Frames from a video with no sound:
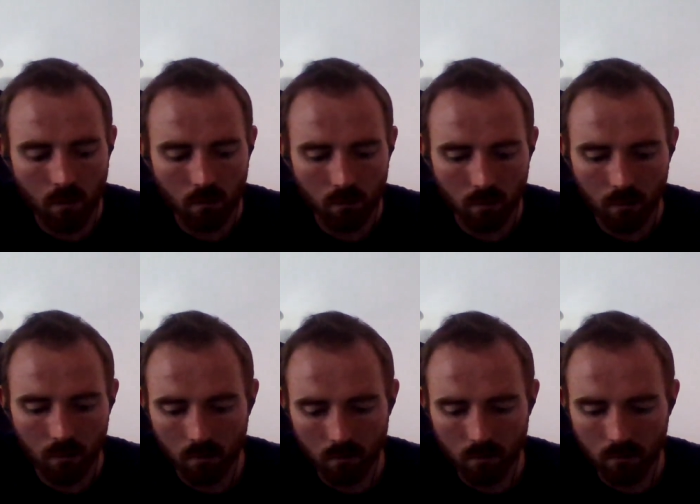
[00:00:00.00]
the,
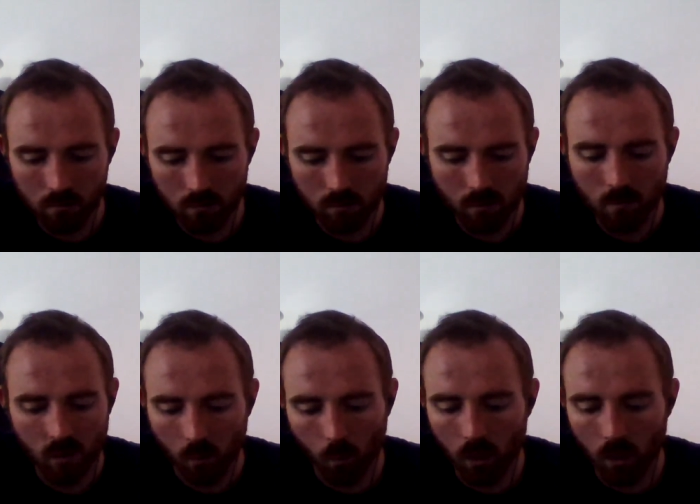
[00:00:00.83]
the scrums are
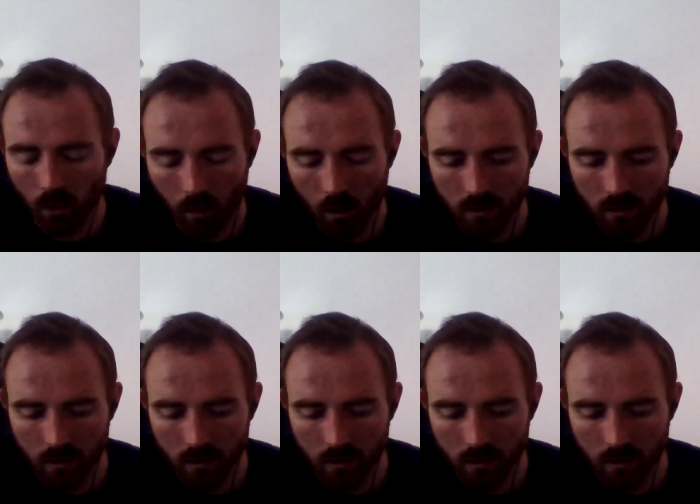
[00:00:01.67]
won and lost.